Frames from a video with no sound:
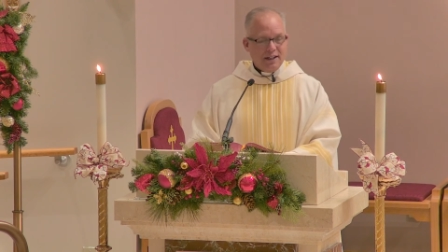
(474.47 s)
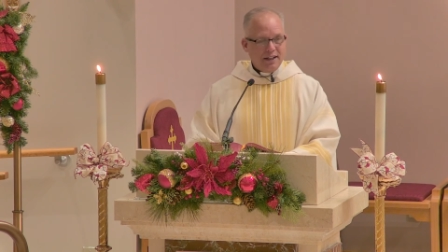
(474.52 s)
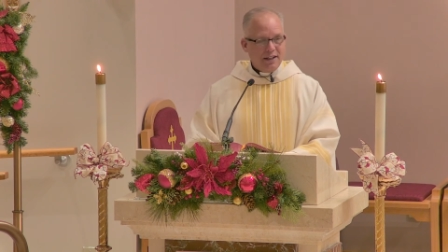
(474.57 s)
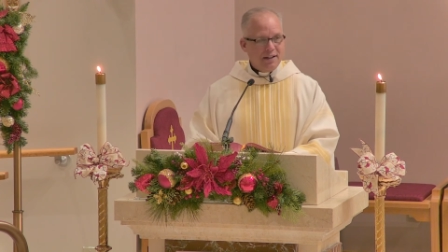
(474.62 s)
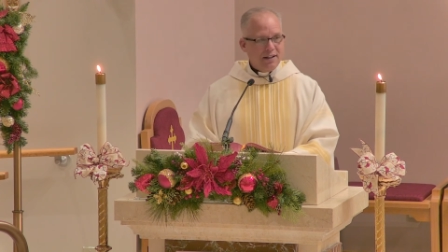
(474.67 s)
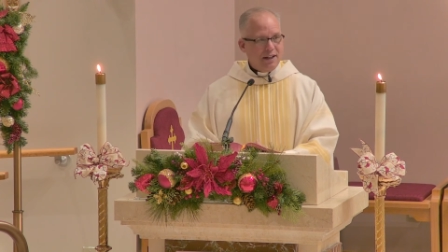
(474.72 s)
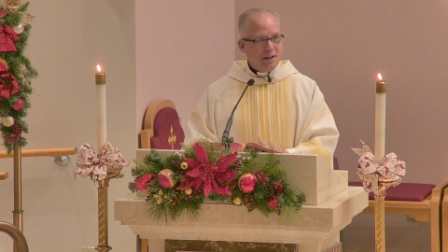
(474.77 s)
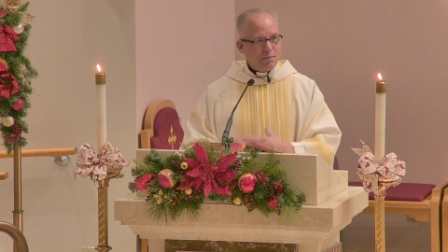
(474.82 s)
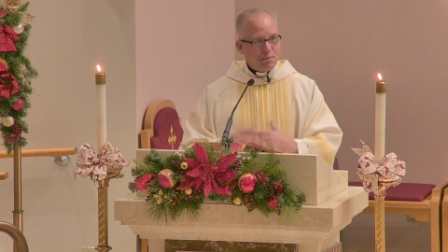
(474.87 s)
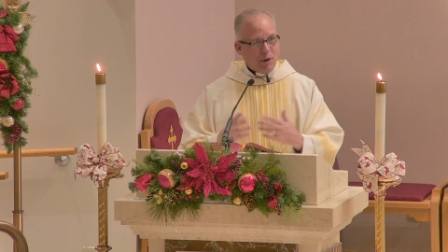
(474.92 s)

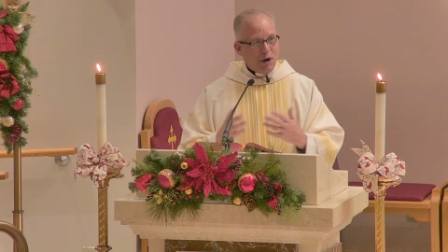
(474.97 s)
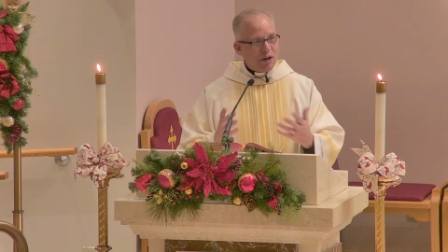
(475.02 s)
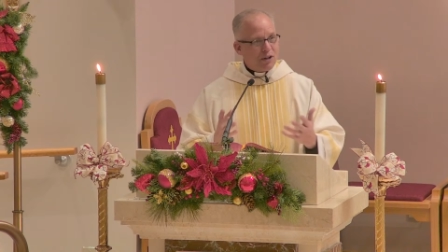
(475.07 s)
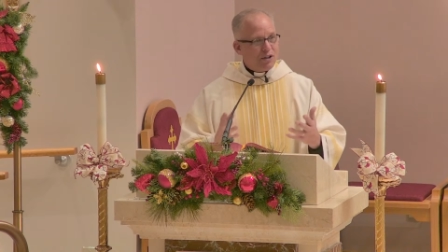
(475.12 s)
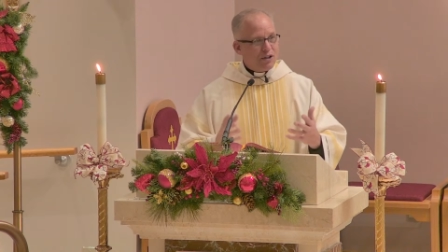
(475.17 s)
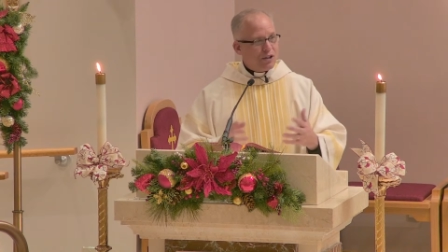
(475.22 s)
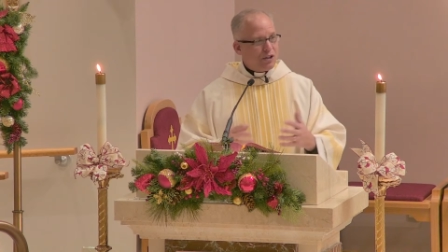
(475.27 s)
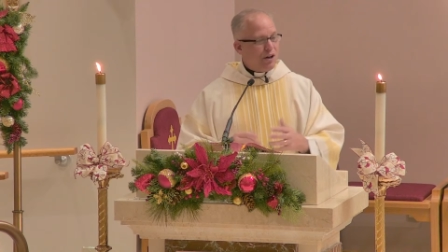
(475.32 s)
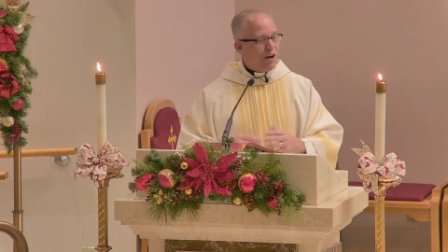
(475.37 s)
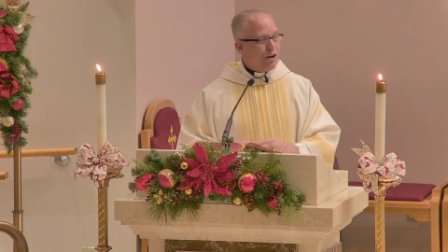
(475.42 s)
he had
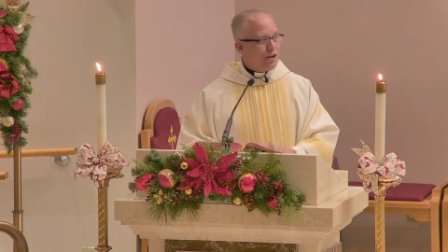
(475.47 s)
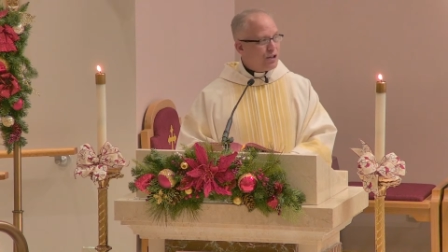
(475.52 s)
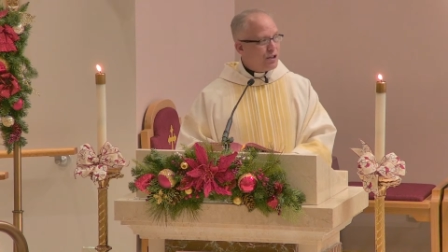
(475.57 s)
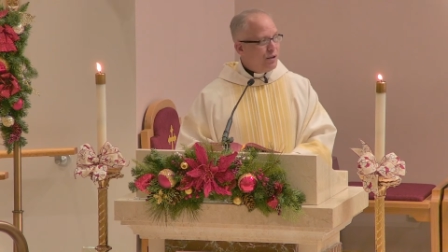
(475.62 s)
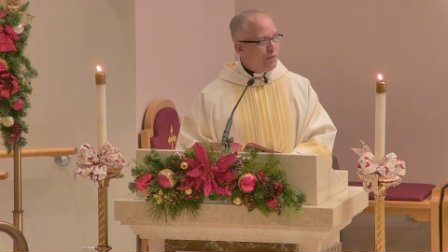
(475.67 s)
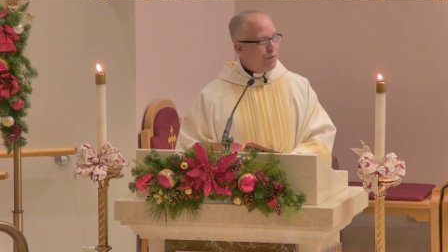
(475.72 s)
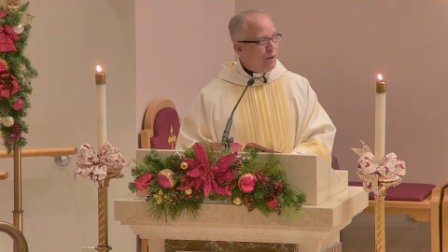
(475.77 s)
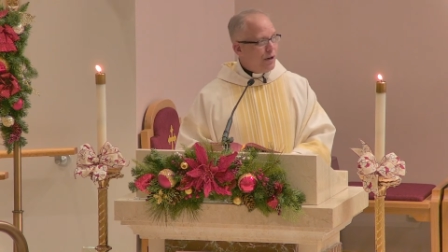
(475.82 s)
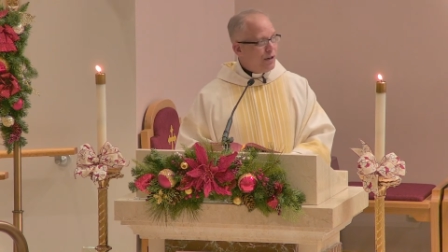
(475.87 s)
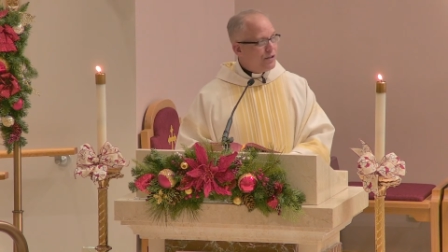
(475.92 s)
parked his car
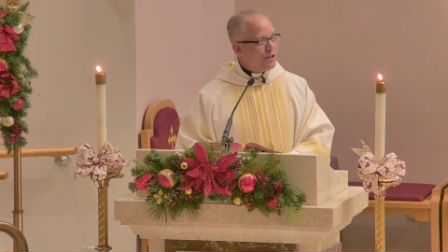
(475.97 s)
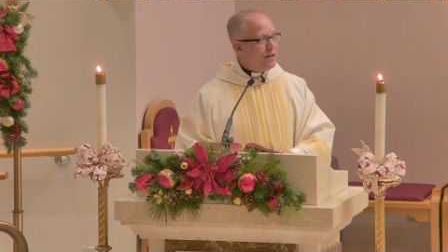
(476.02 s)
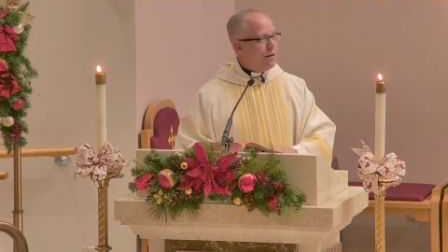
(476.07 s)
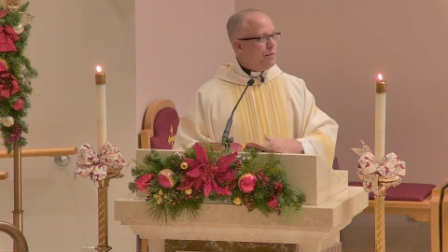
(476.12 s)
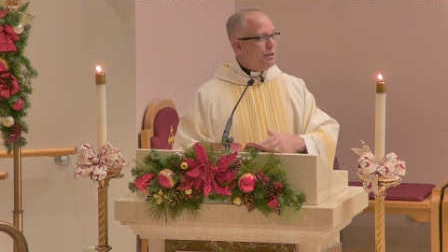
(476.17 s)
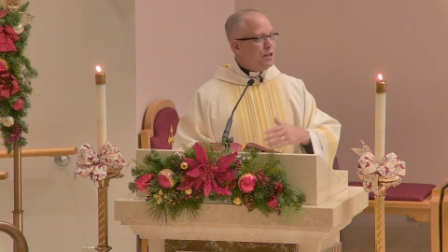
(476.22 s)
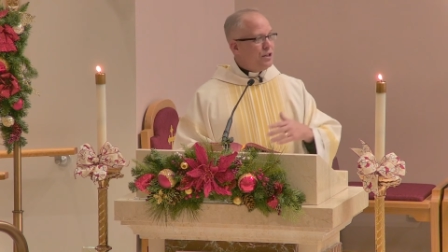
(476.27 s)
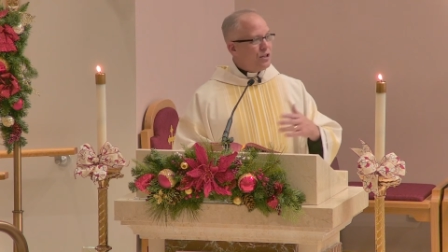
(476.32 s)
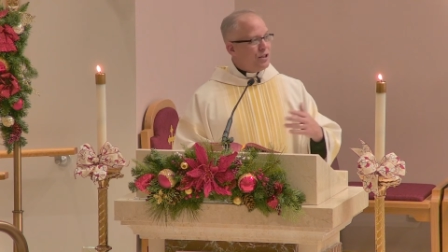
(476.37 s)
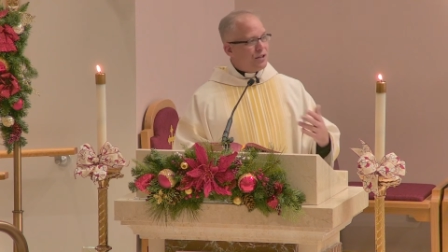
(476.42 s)
somewhere and
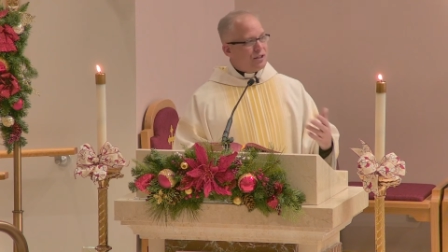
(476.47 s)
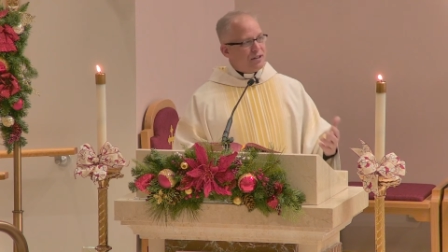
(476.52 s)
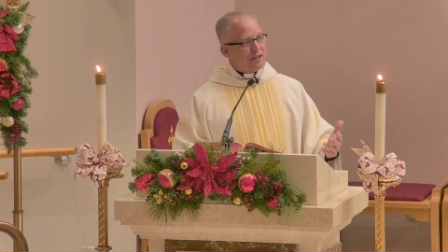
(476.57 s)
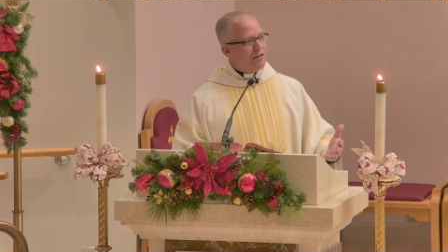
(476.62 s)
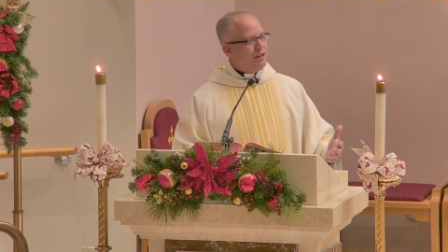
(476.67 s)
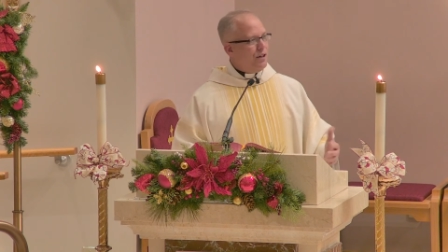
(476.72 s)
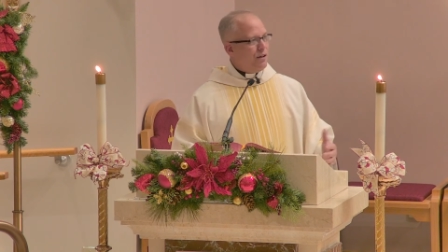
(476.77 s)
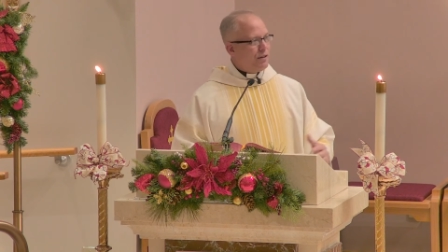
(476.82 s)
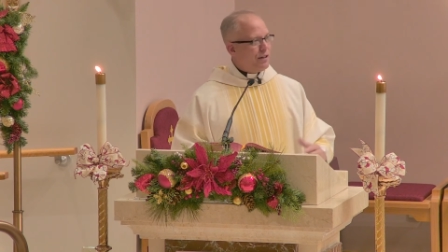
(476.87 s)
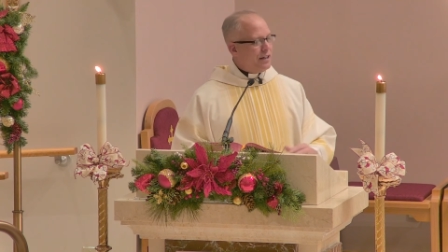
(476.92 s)
somebody
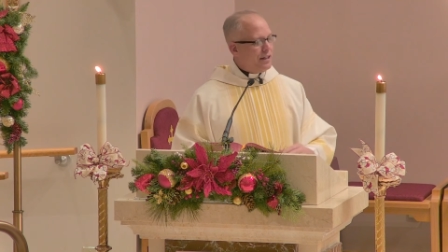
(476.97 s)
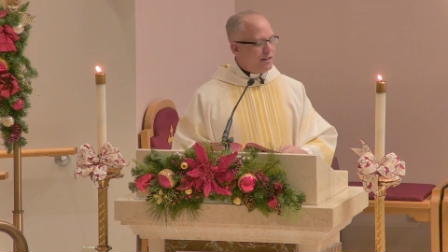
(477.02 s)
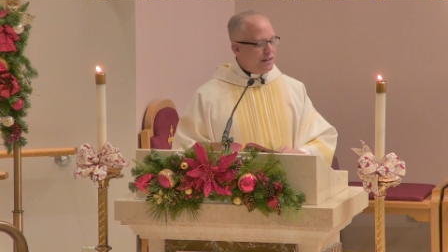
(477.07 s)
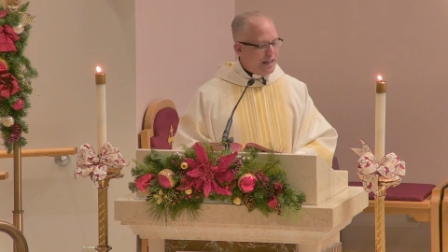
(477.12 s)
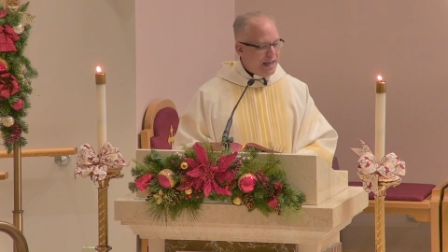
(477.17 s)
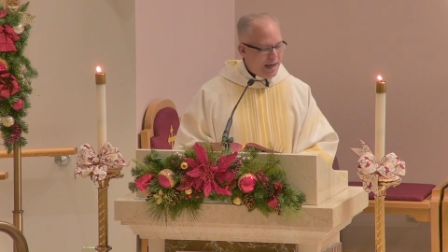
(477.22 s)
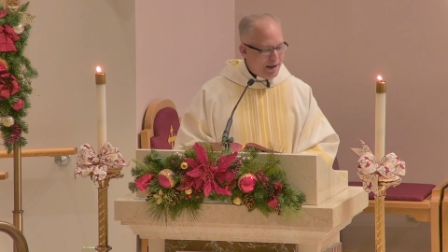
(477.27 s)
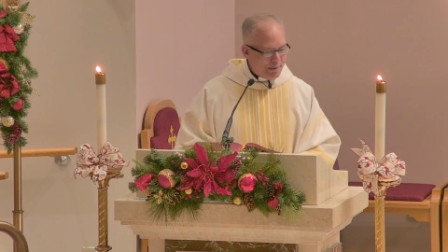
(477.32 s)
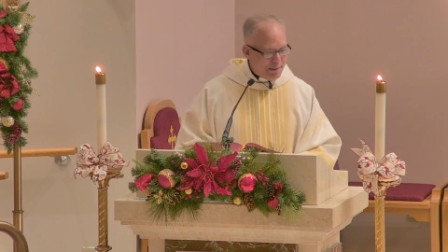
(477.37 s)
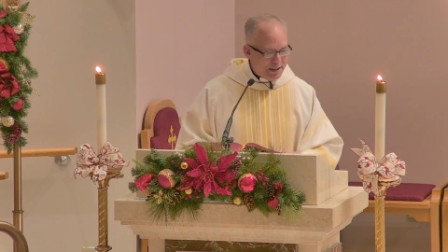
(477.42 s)
just, you know,
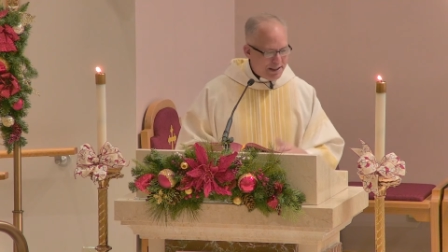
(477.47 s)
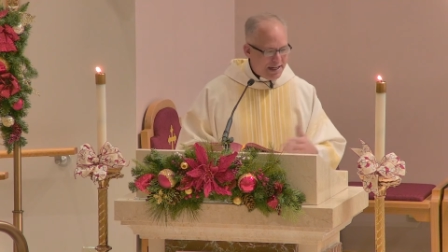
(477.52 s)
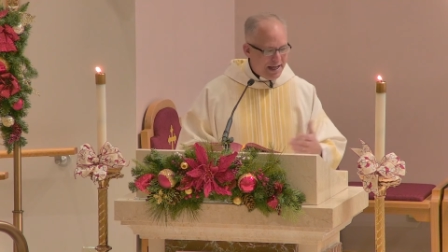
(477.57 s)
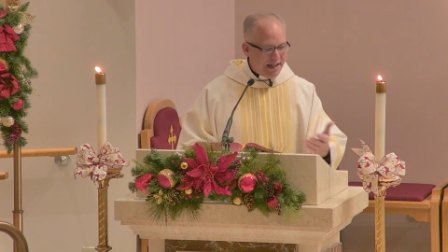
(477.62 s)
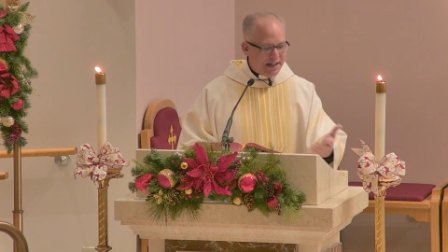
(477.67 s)
came in.